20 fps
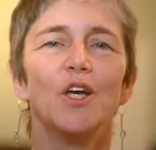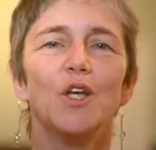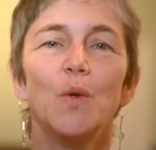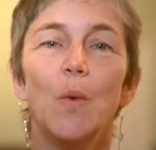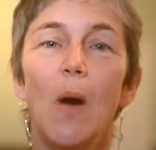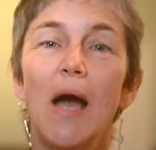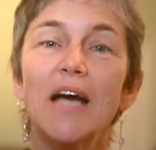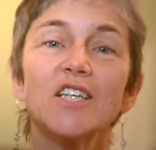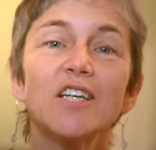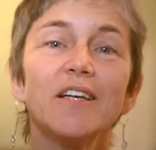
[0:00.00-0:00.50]

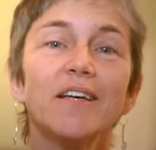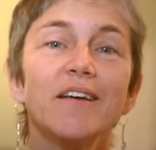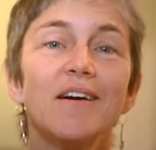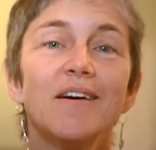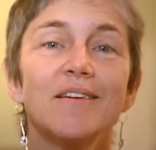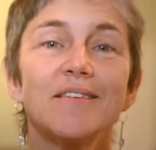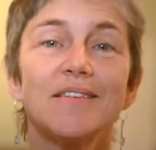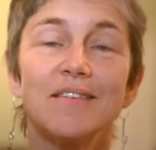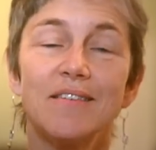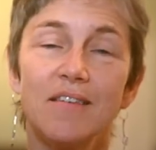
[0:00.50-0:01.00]
You actually
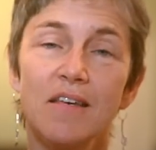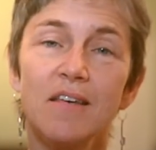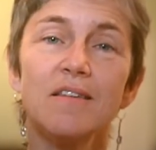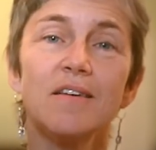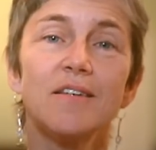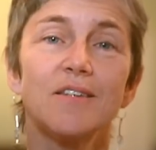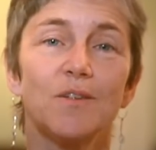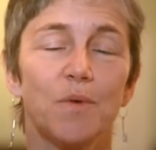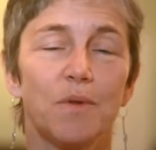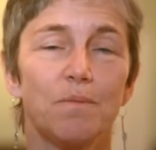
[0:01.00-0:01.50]
can't see
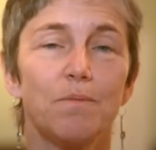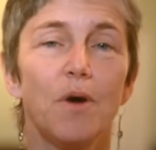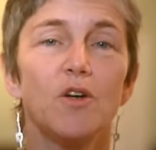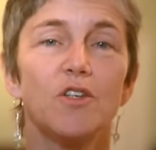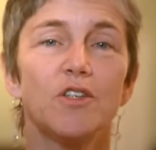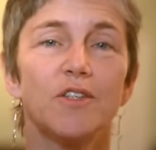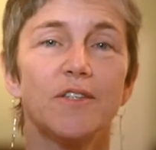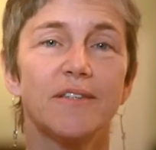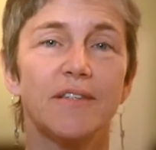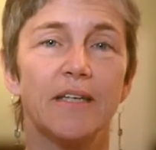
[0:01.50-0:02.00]
this with
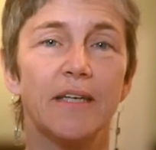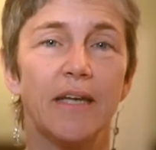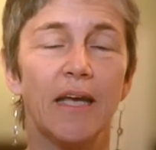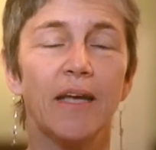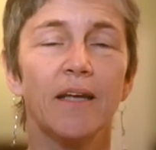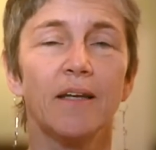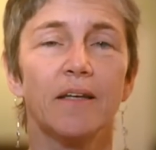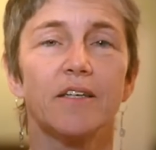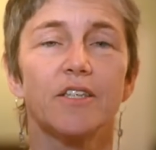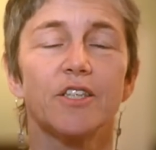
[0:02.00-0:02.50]
modals in
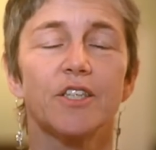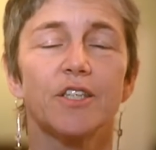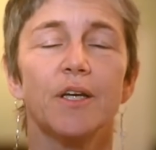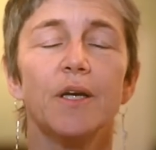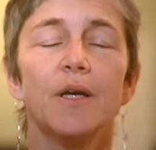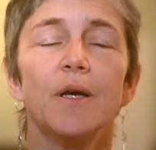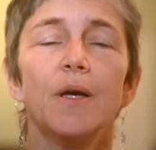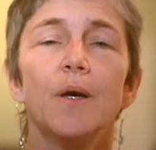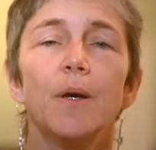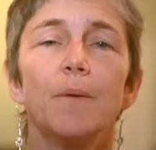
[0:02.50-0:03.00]
English,
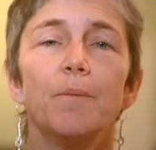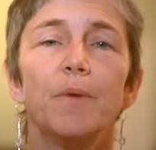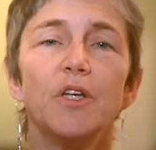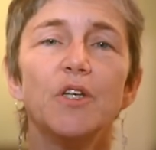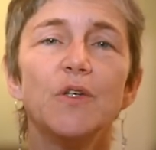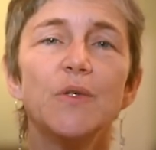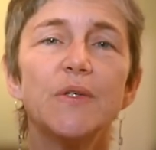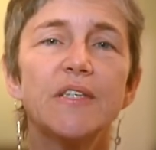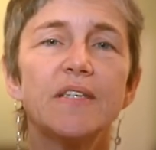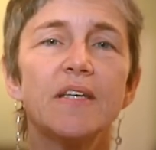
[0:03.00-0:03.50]

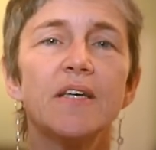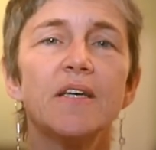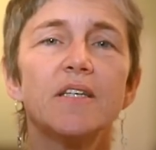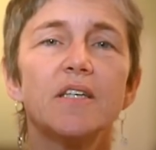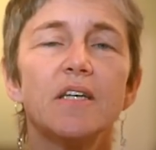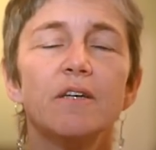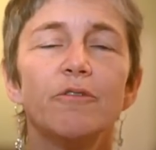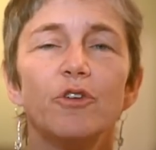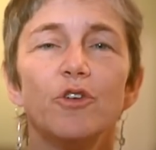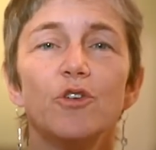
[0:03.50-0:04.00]
but you see
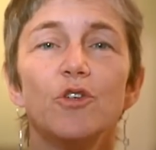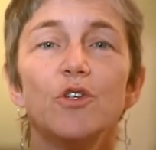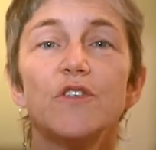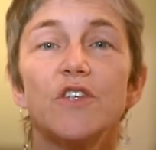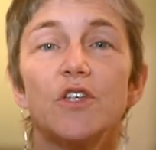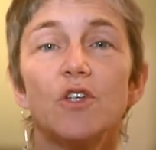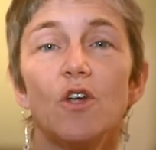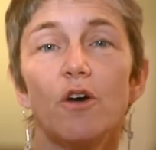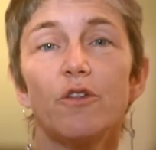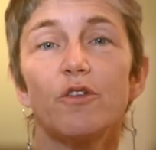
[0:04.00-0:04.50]
it if you
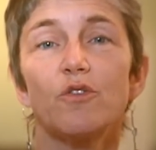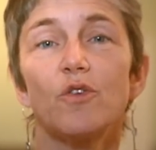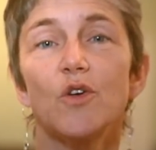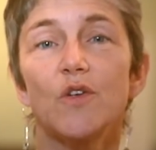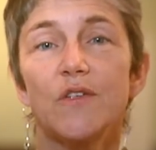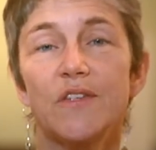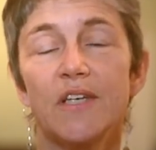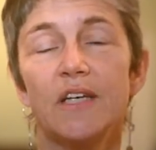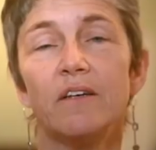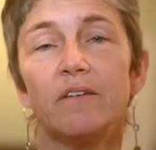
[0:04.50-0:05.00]
use another
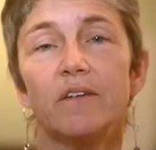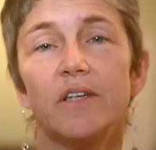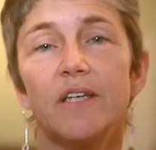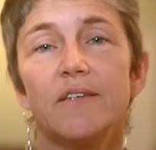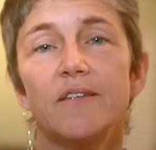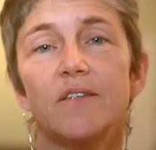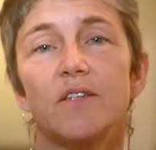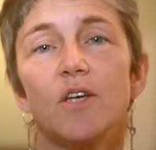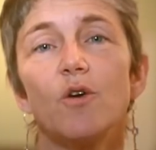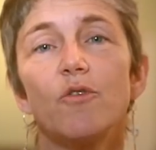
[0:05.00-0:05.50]

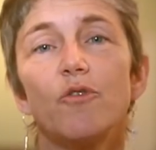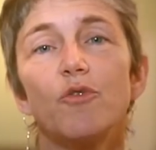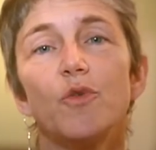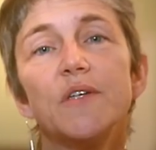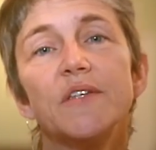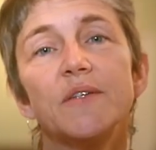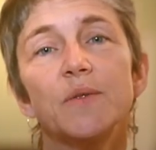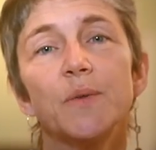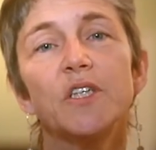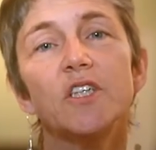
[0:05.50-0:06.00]
auxiliary. So if
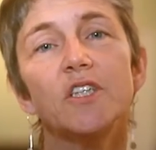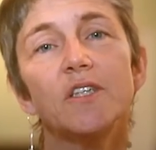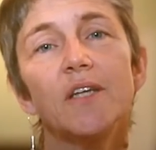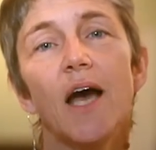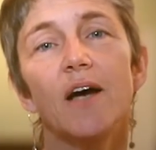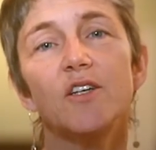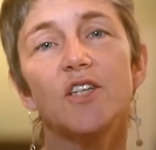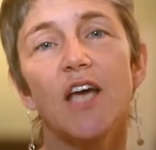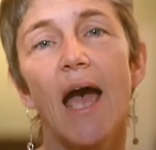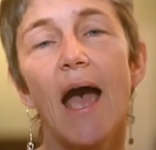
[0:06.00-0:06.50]
we switch
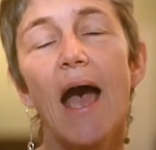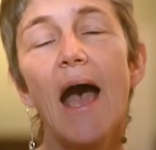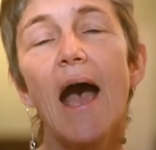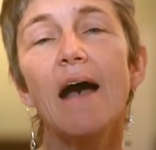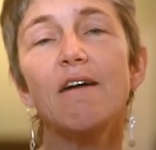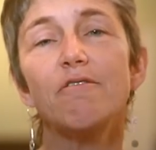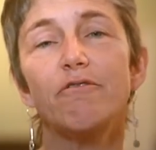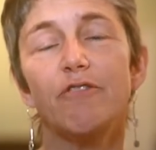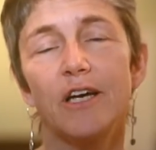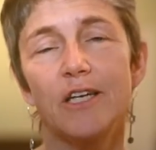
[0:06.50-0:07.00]
now to
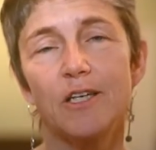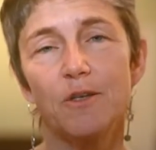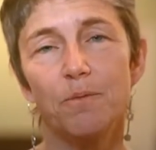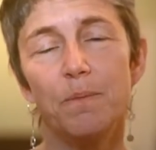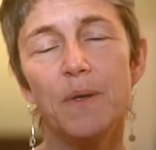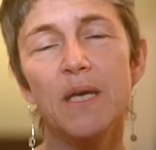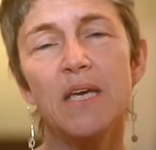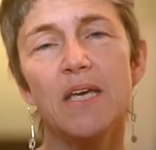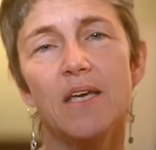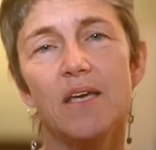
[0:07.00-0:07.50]
have and
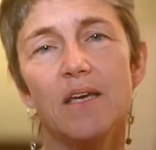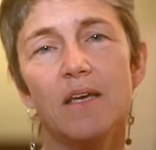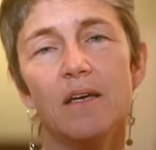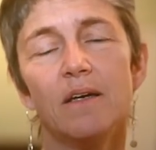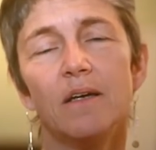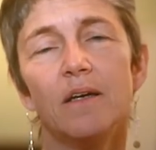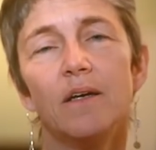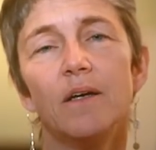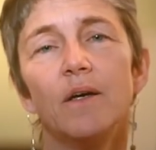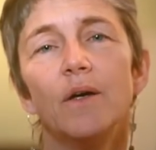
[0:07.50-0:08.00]

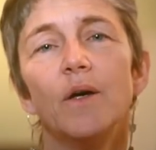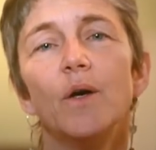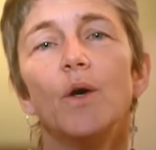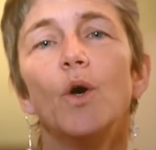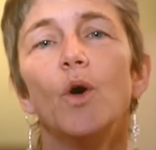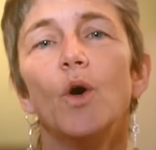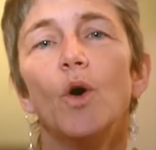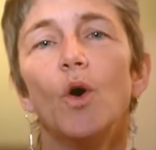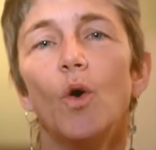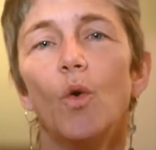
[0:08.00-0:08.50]
be,
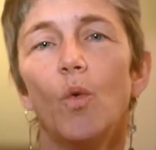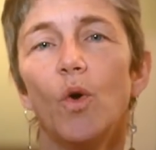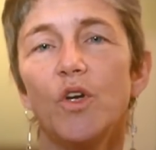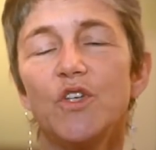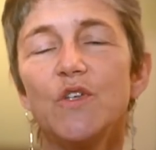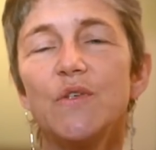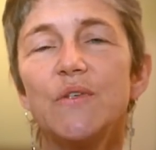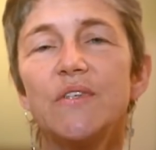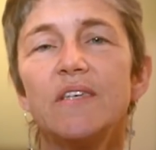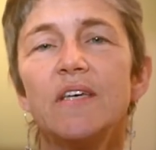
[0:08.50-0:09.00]

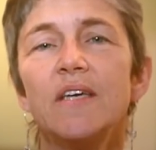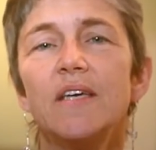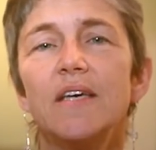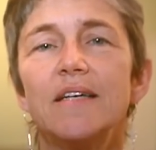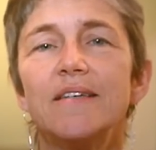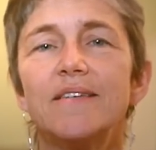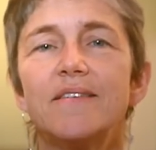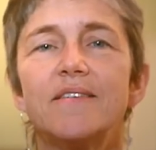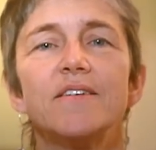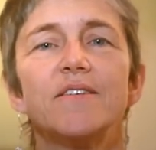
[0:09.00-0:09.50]
what you see
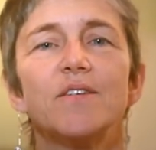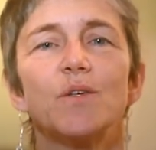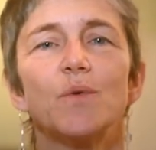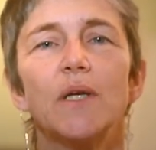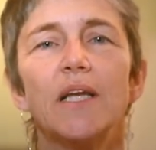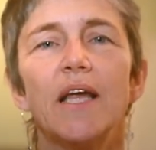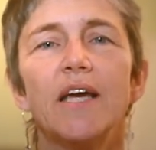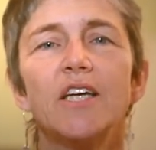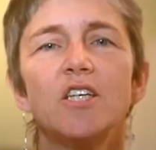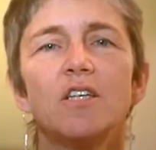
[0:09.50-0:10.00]
is there's a
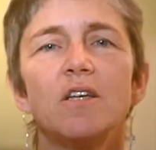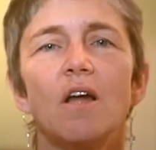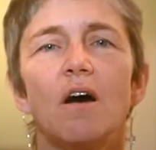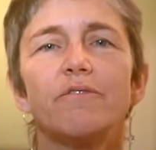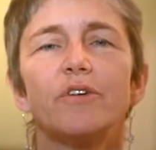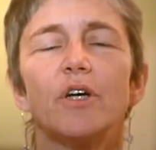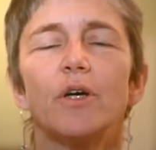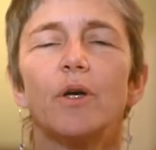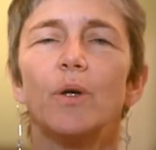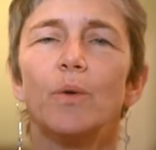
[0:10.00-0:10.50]
relation
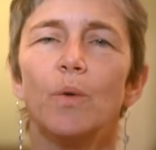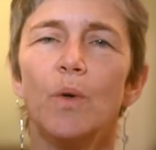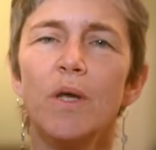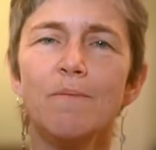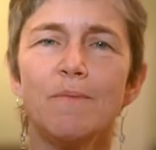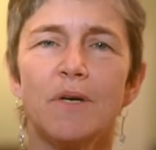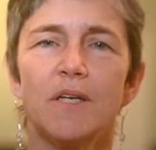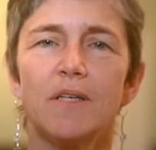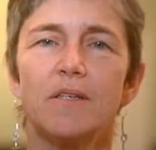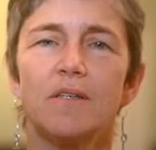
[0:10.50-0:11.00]
of
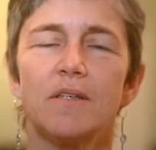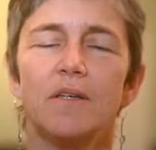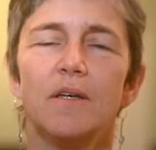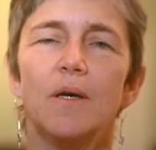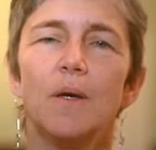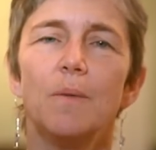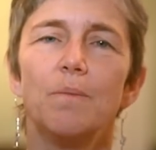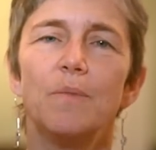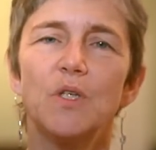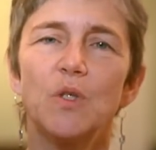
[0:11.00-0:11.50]
agreement
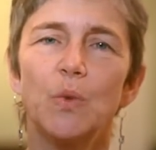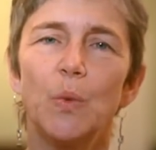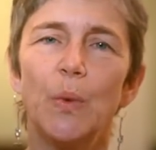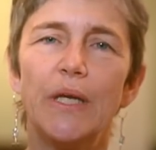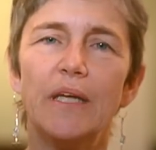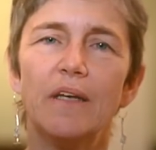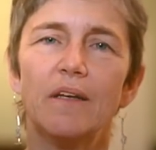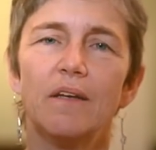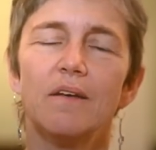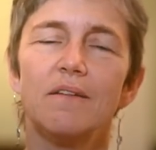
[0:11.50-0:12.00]

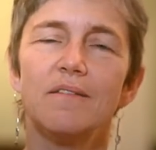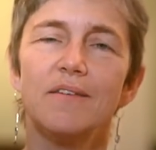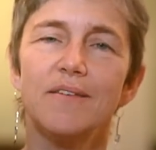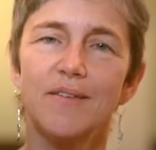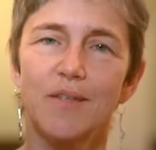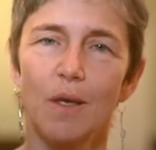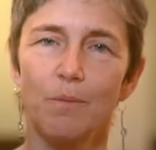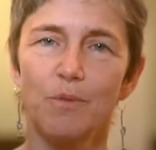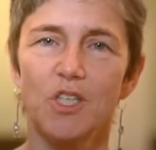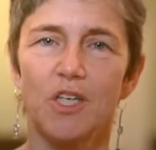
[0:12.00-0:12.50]
between the
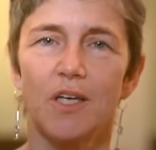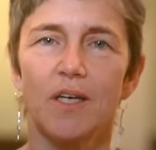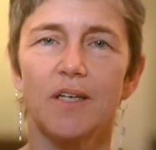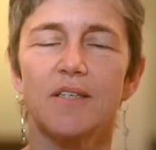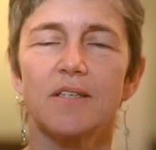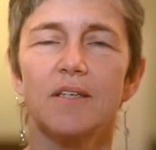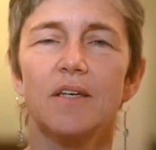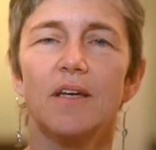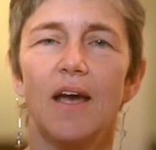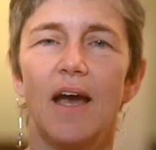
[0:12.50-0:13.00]

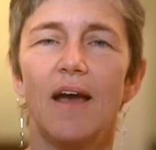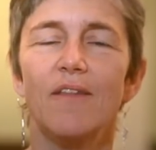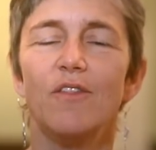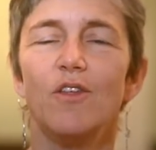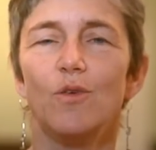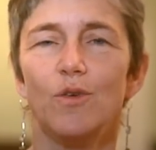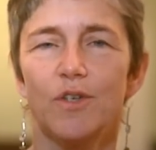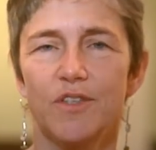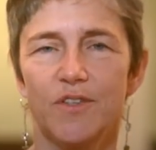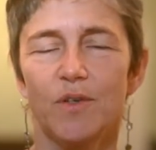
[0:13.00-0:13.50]
subject and
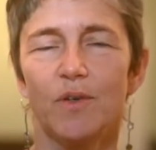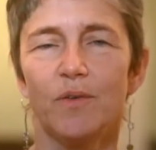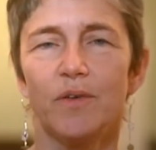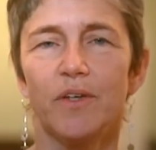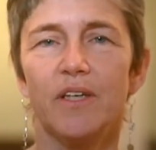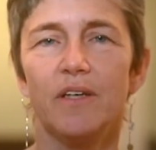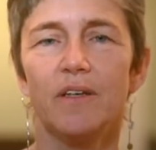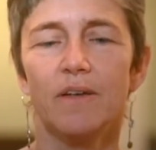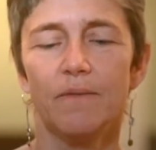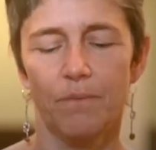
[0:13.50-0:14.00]
the
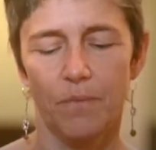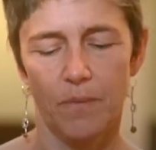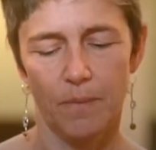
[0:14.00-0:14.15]
auxiliary.